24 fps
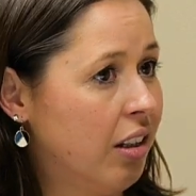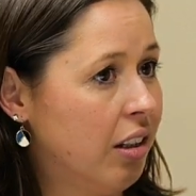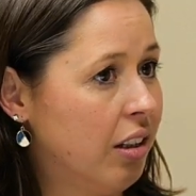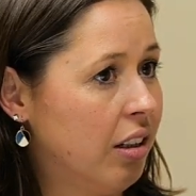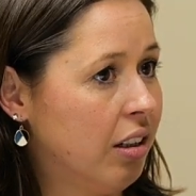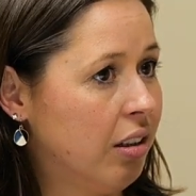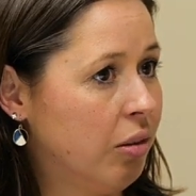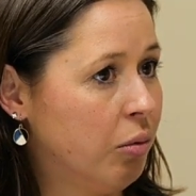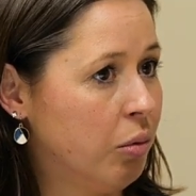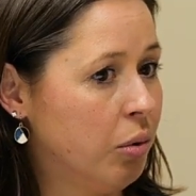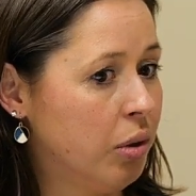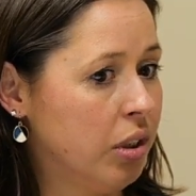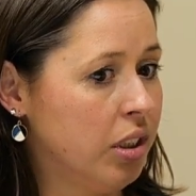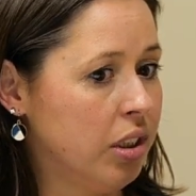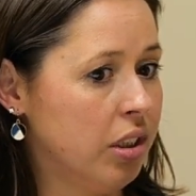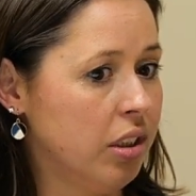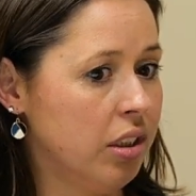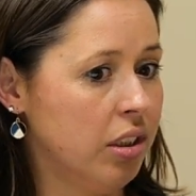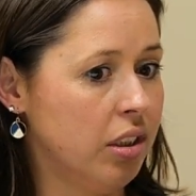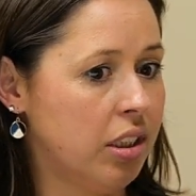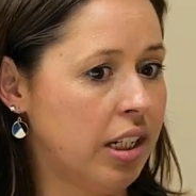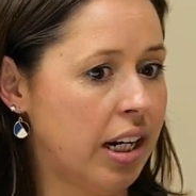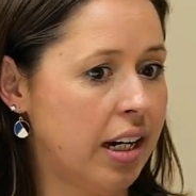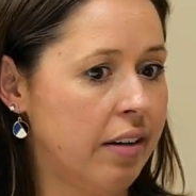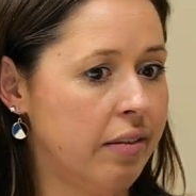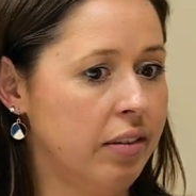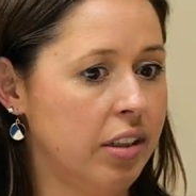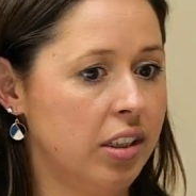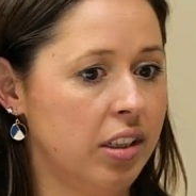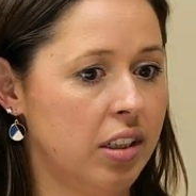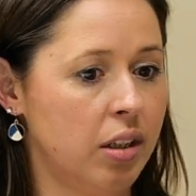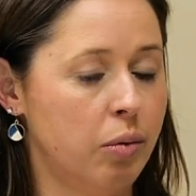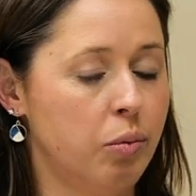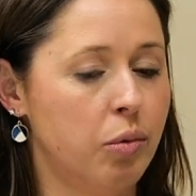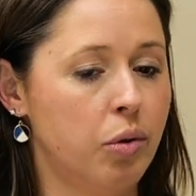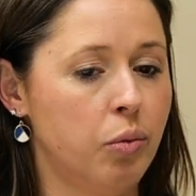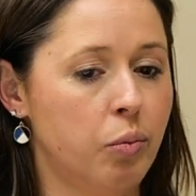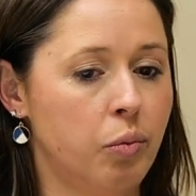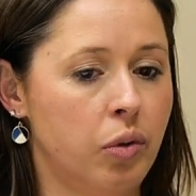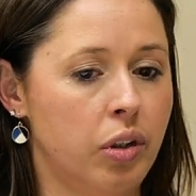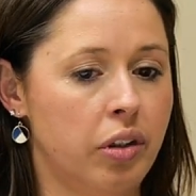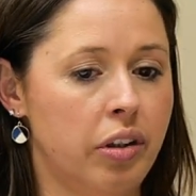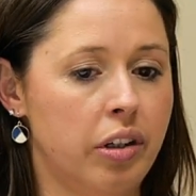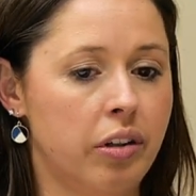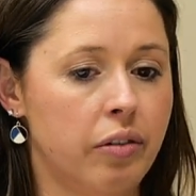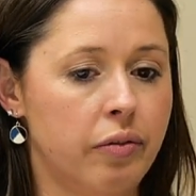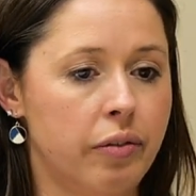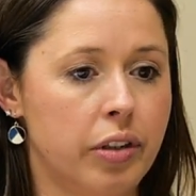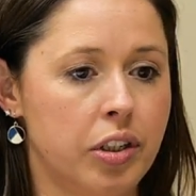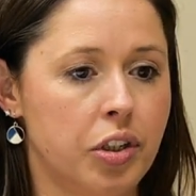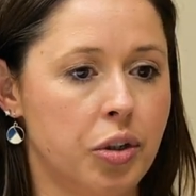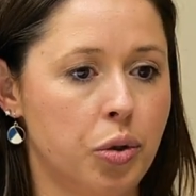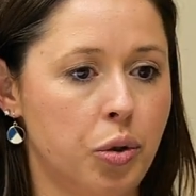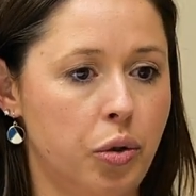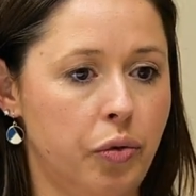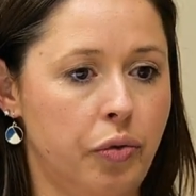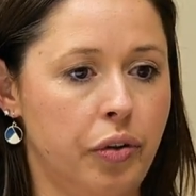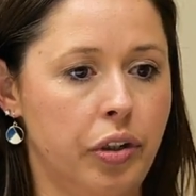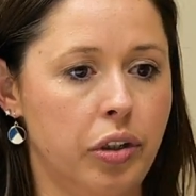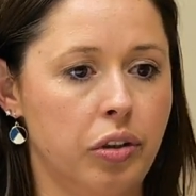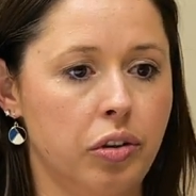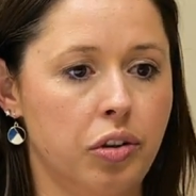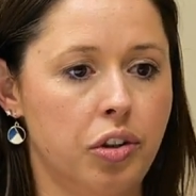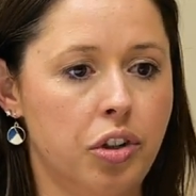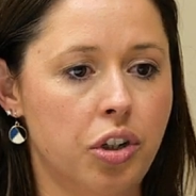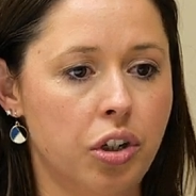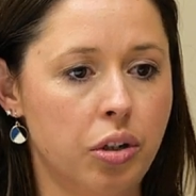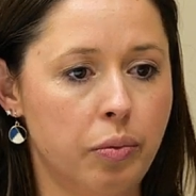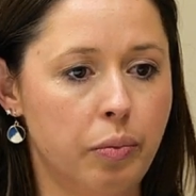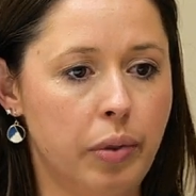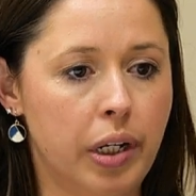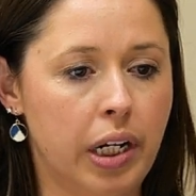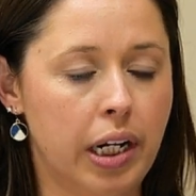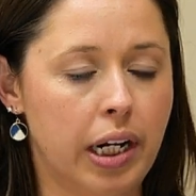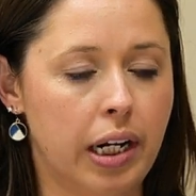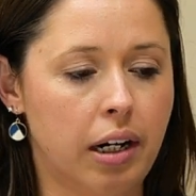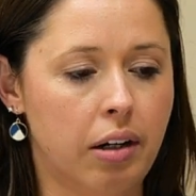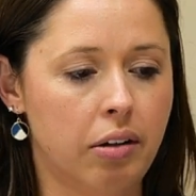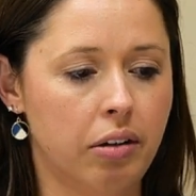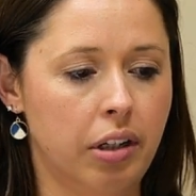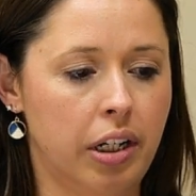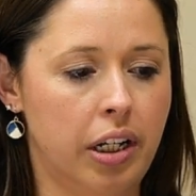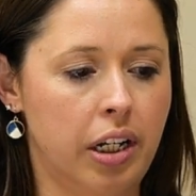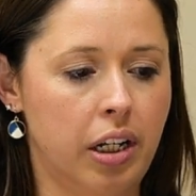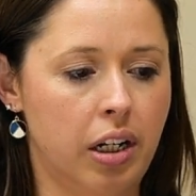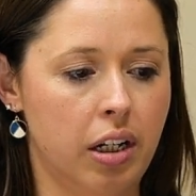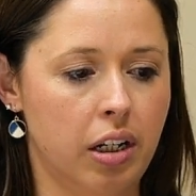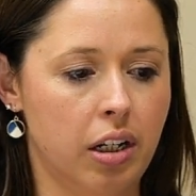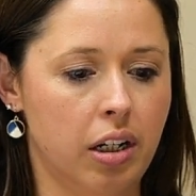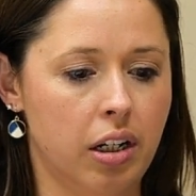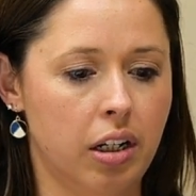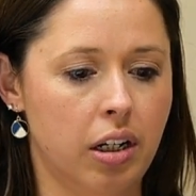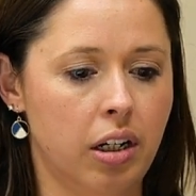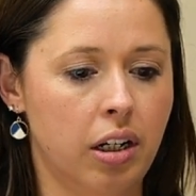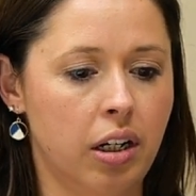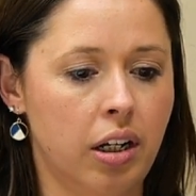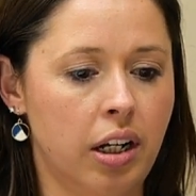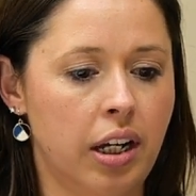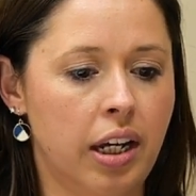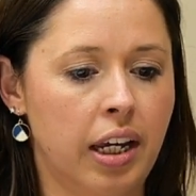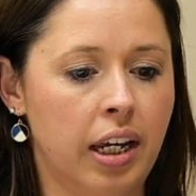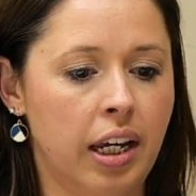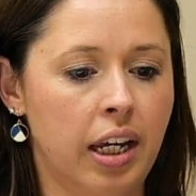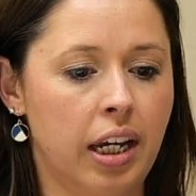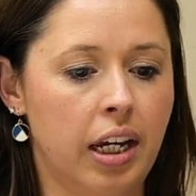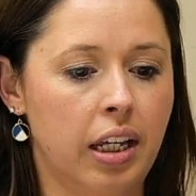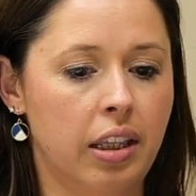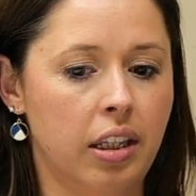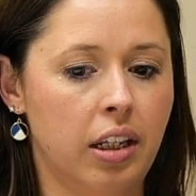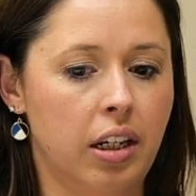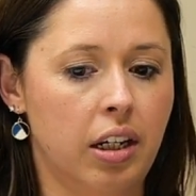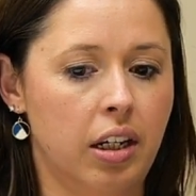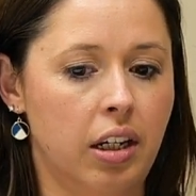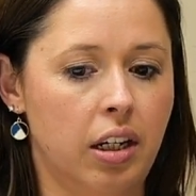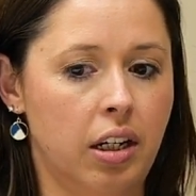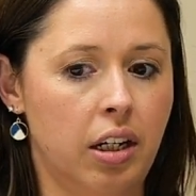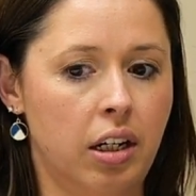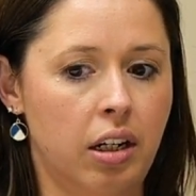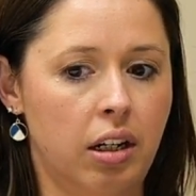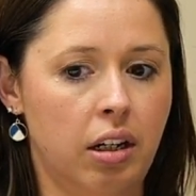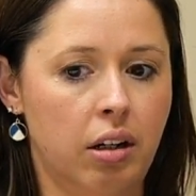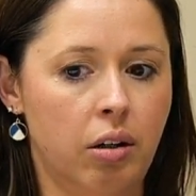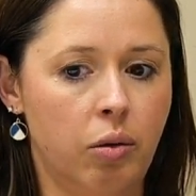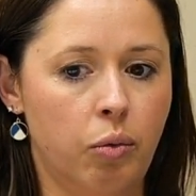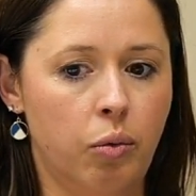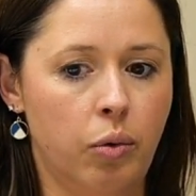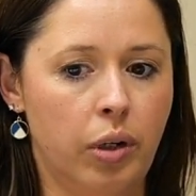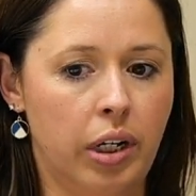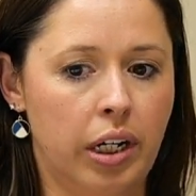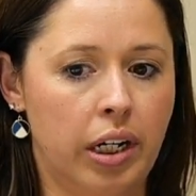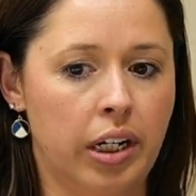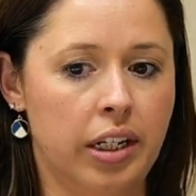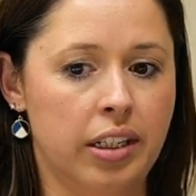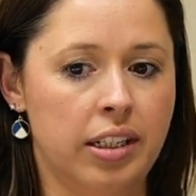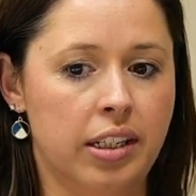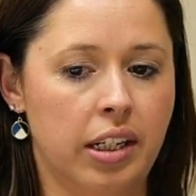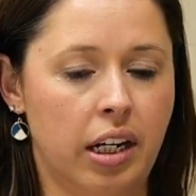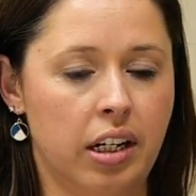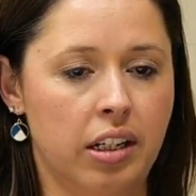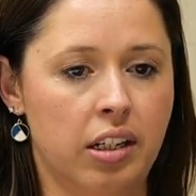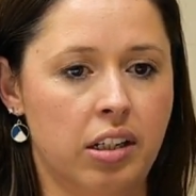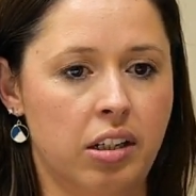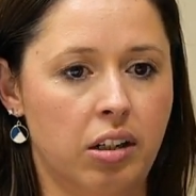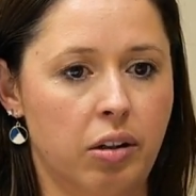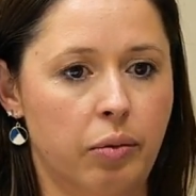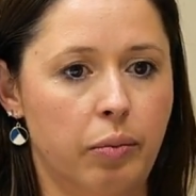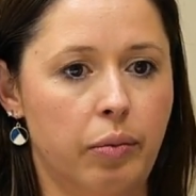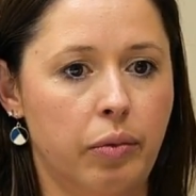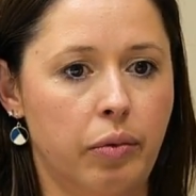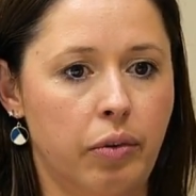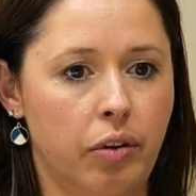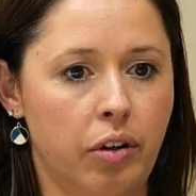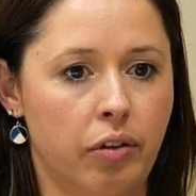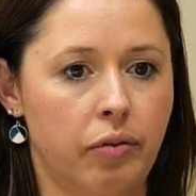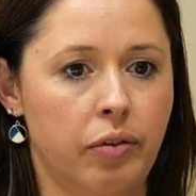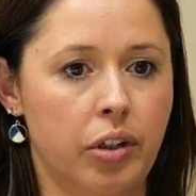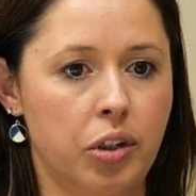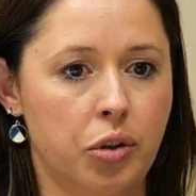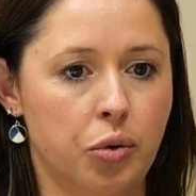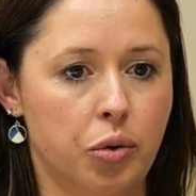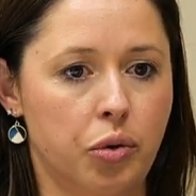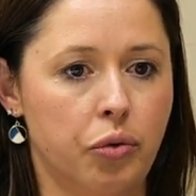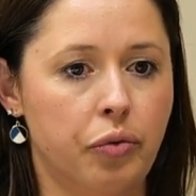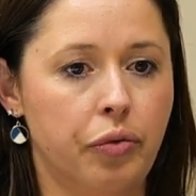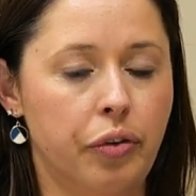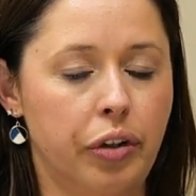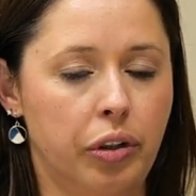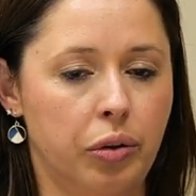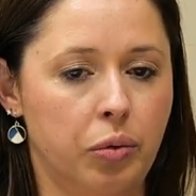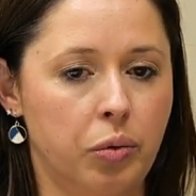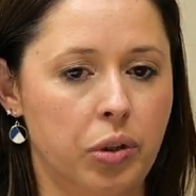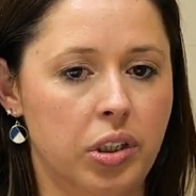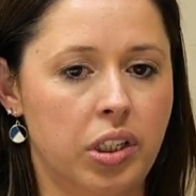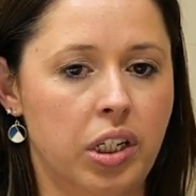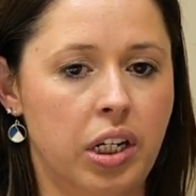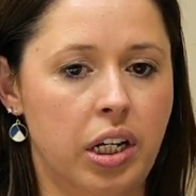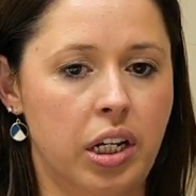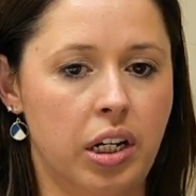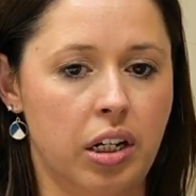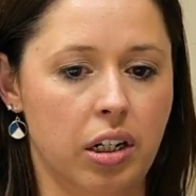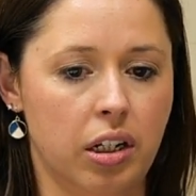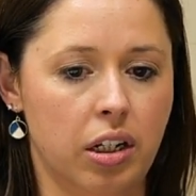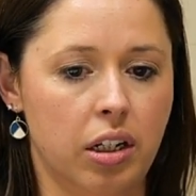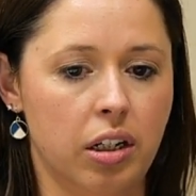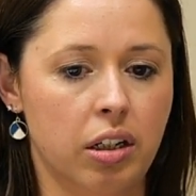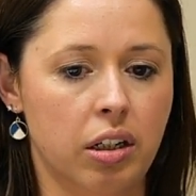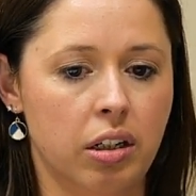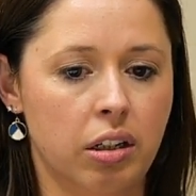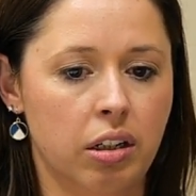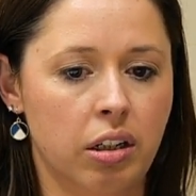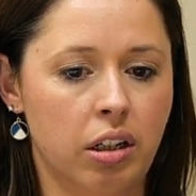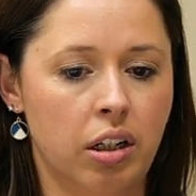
was having someone where their visual field should be out here, and then when I assessed them, their visual field was here.